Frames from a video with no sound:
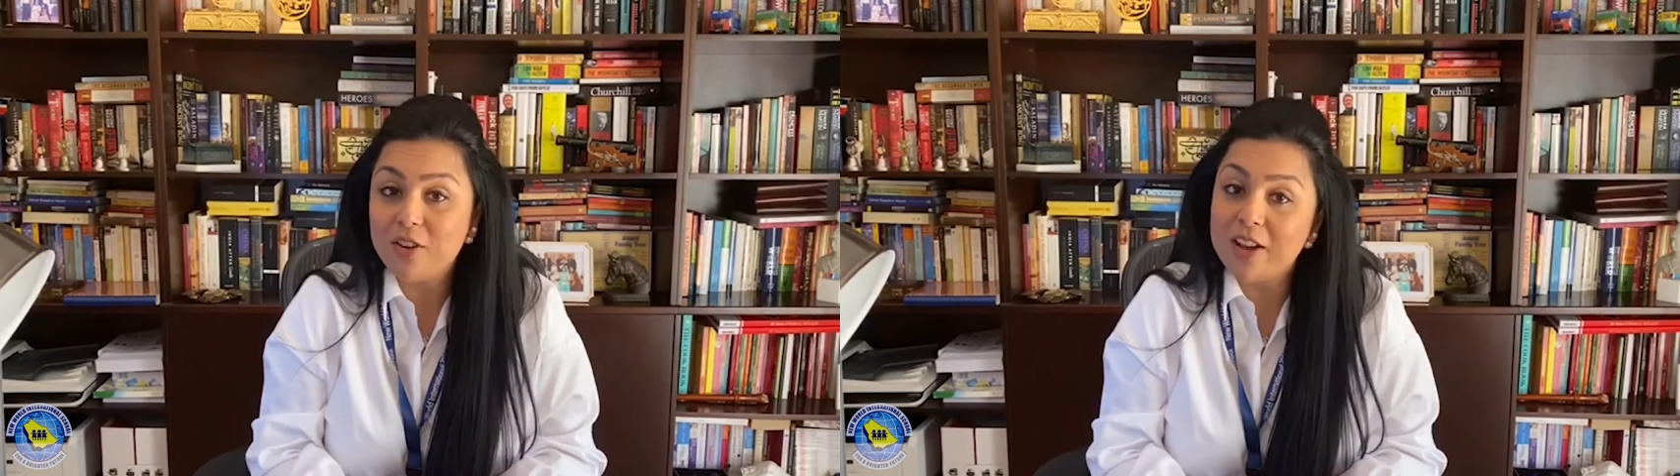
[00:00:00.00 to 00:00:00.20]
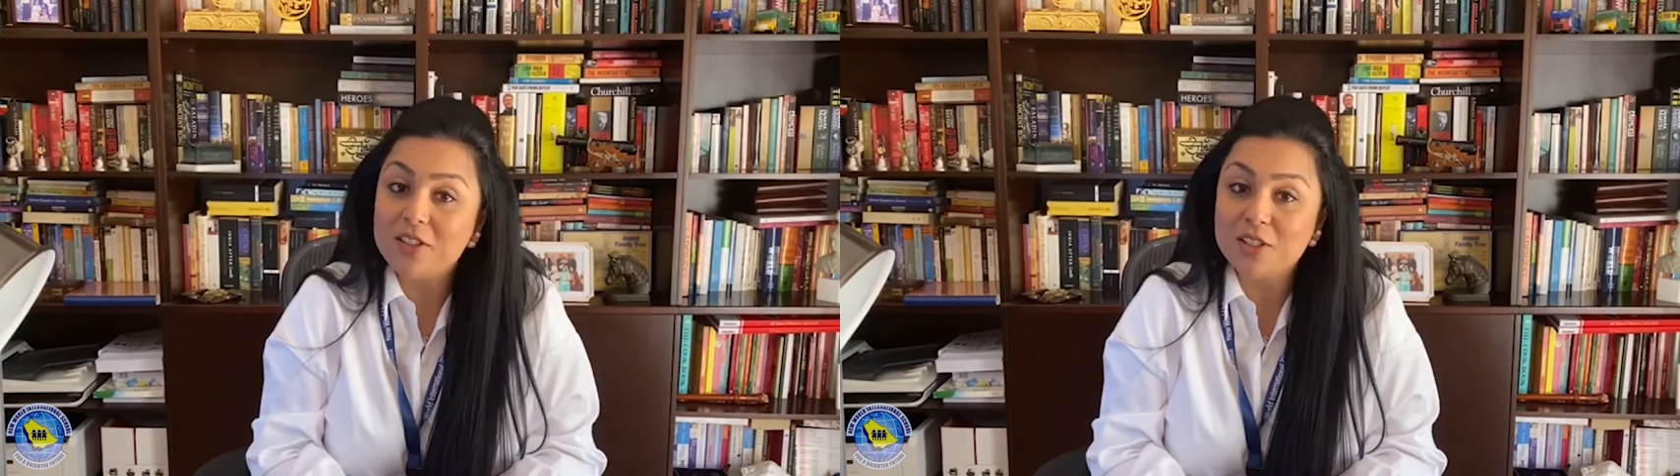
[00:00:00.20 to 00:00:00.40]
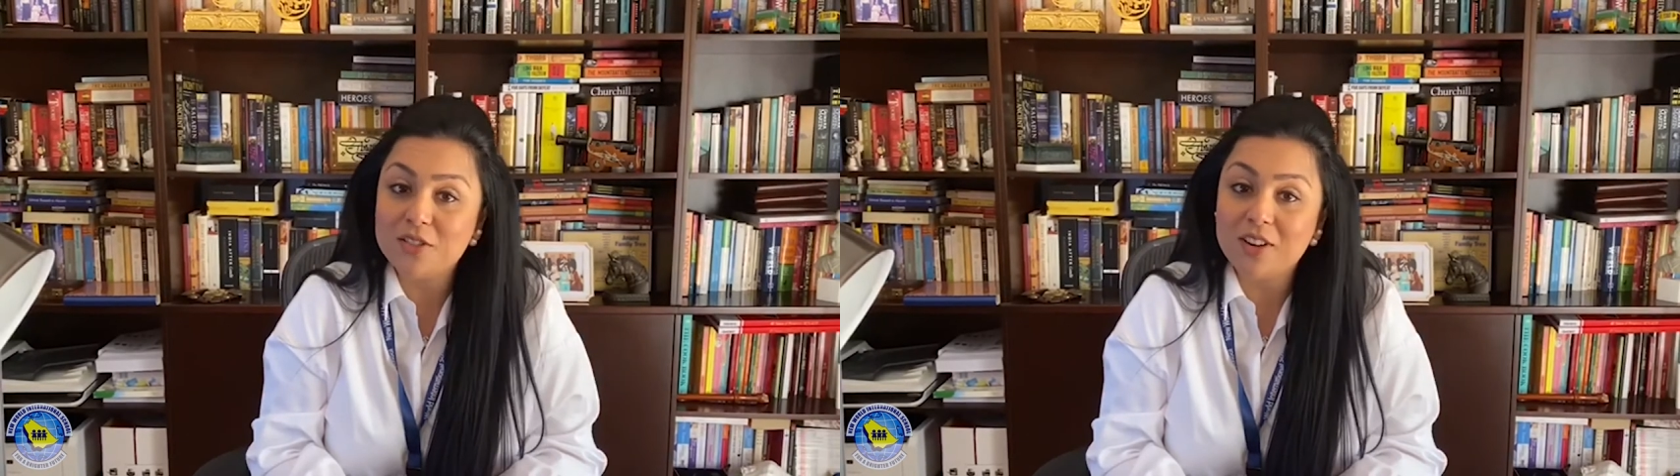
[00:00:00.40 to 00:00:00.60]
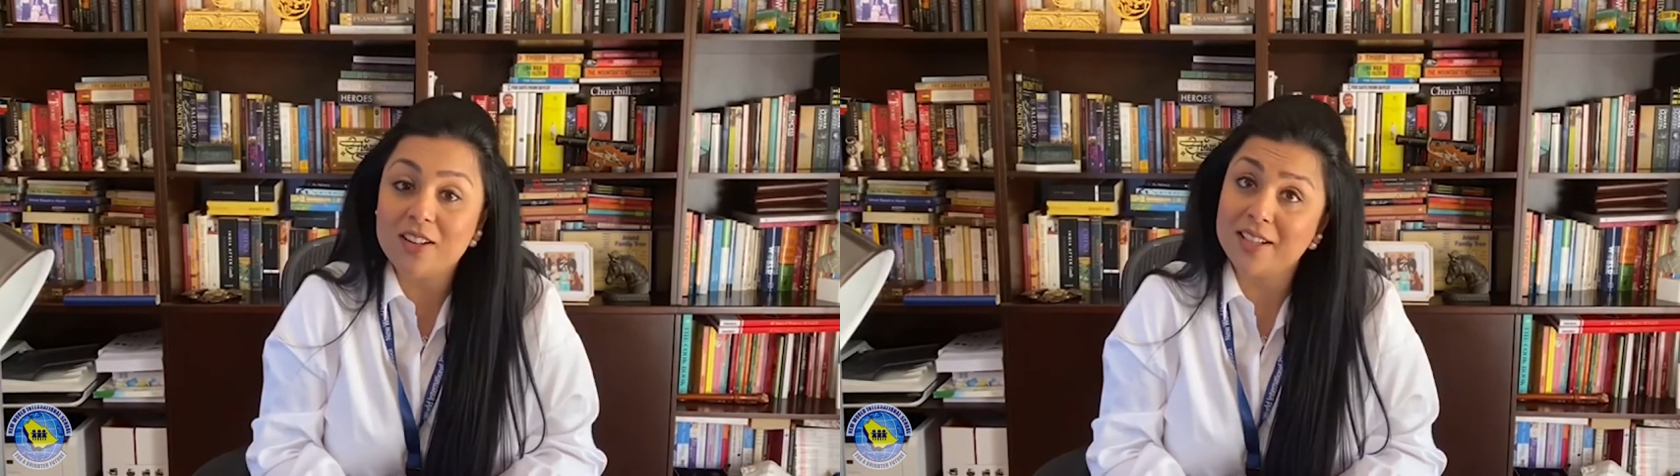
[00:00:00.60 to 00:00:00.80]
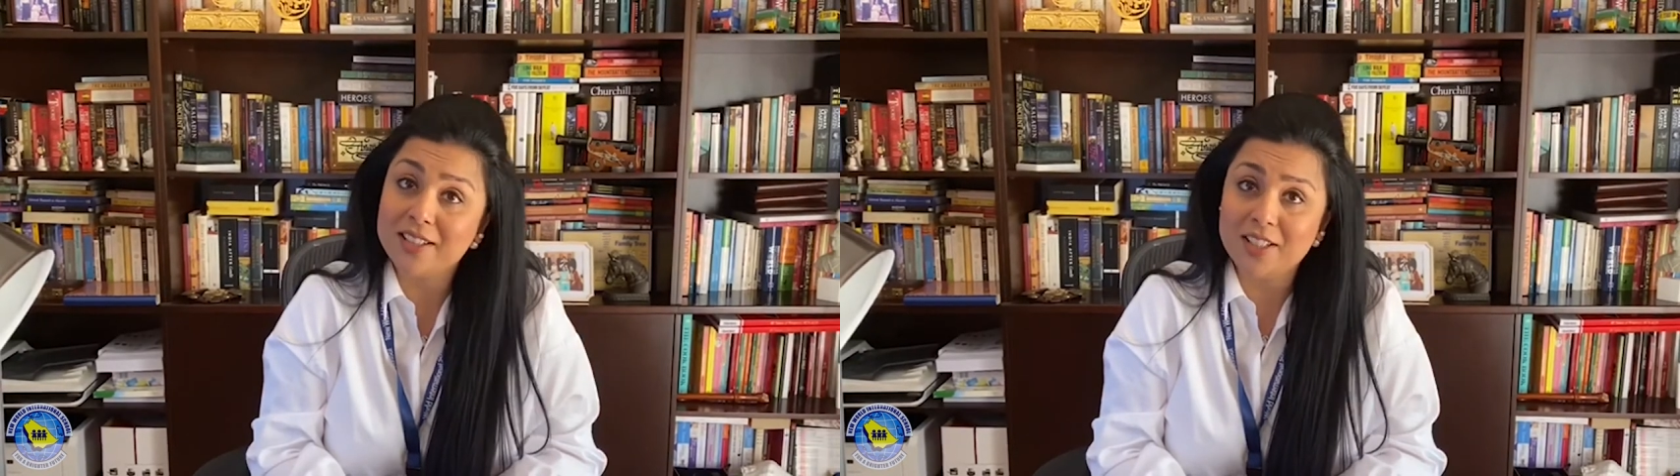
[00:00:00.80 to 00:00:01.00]
arrivals of our
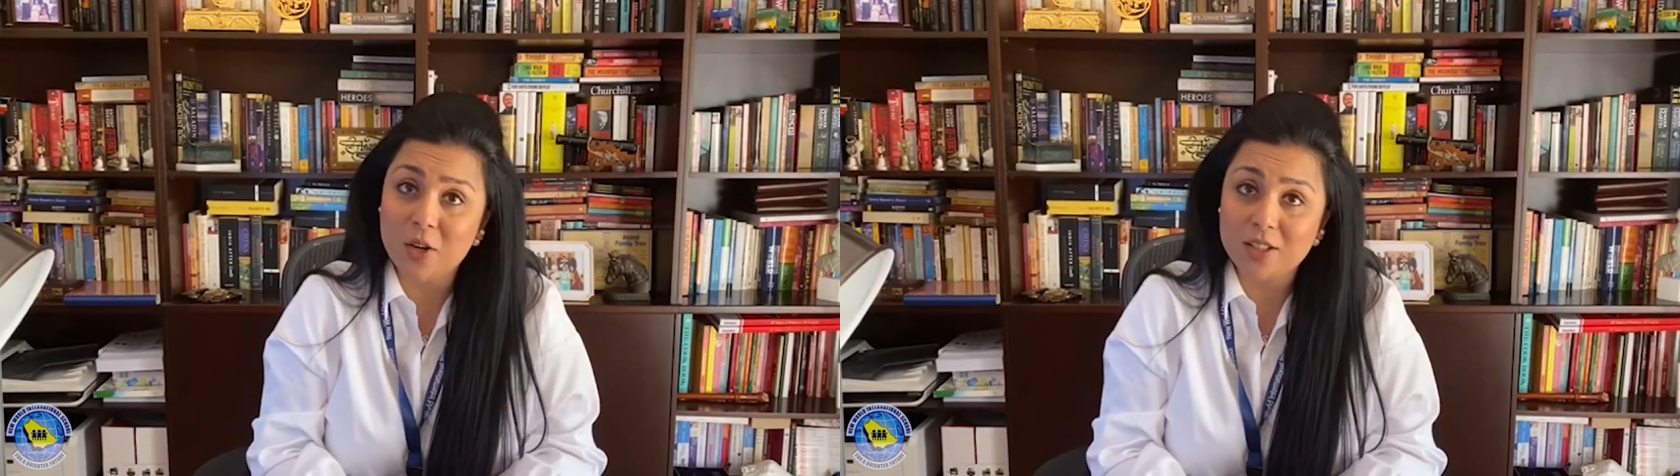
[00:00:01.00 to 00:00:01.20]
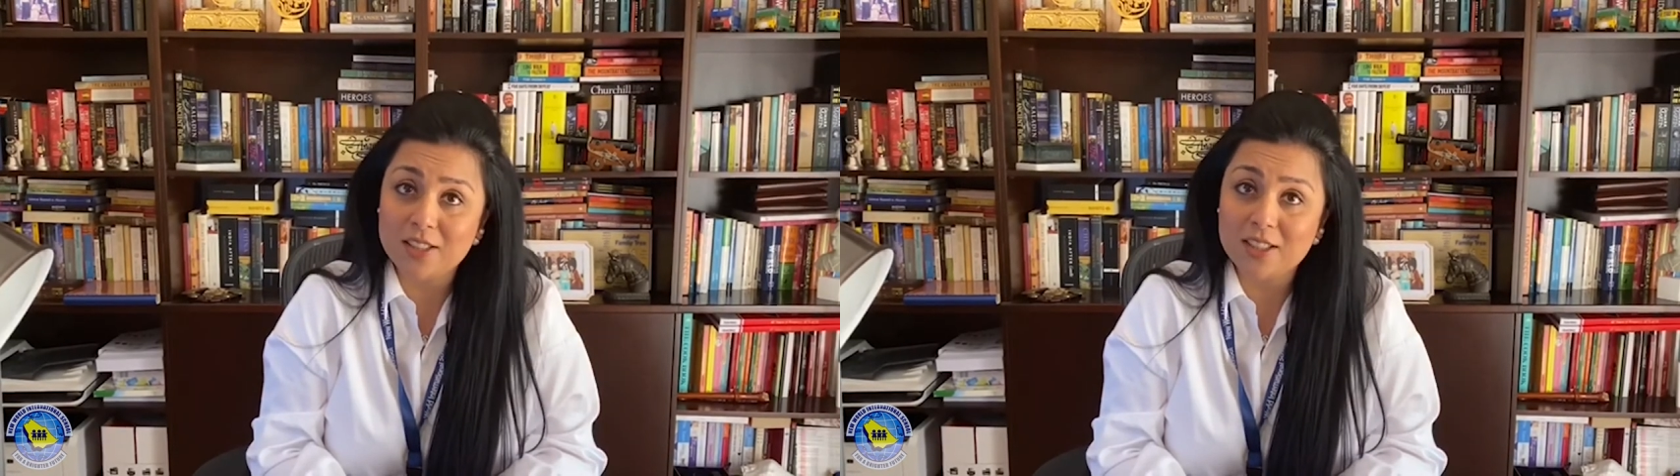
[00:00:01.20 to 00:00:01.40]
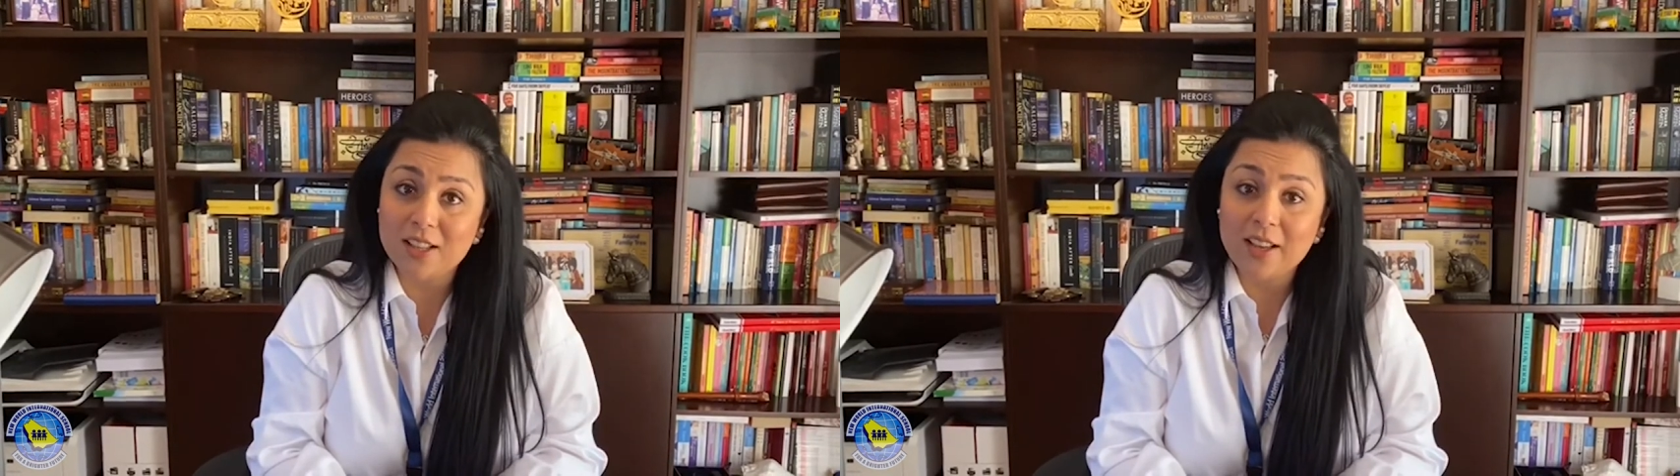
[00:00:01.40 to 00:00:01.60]
tiny dots